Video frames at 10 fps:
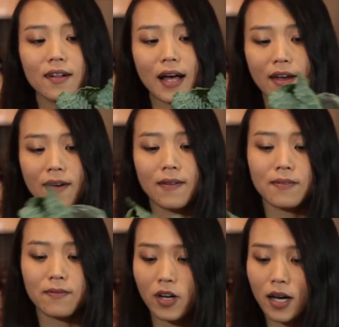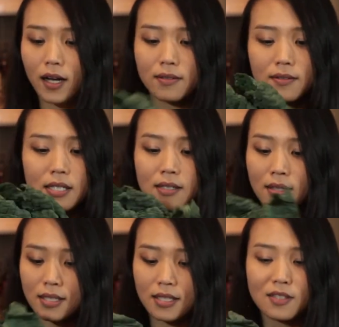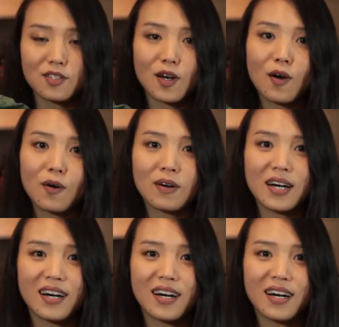I've got the Lacinto